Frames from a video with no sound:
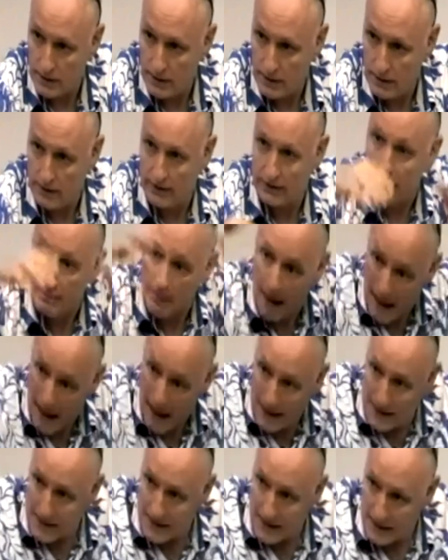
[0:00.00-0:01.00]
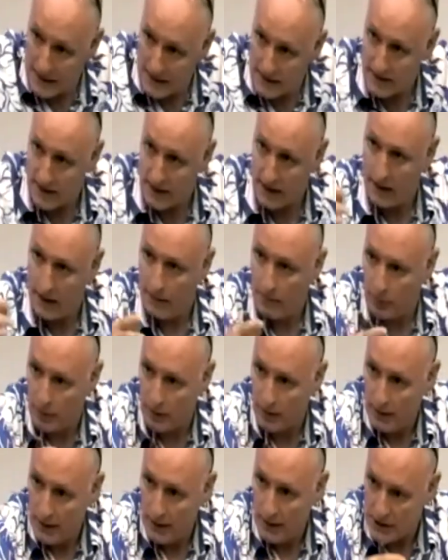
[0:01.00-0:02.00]
not the mass necessarily, but
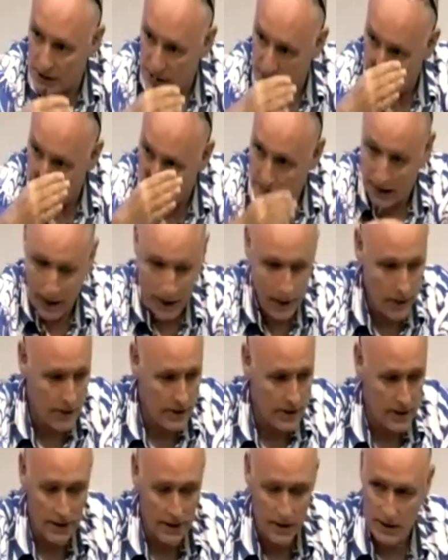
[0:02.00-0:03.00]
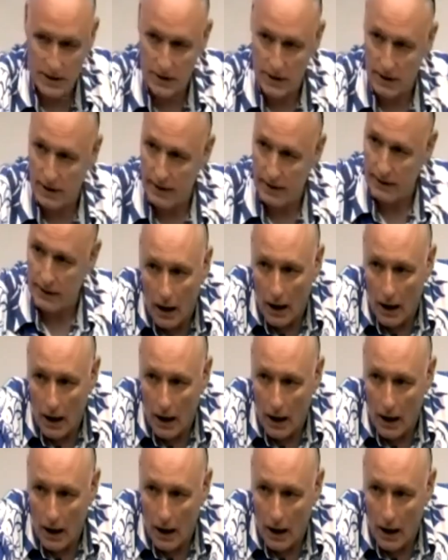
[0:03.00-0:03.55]
certain layers in society.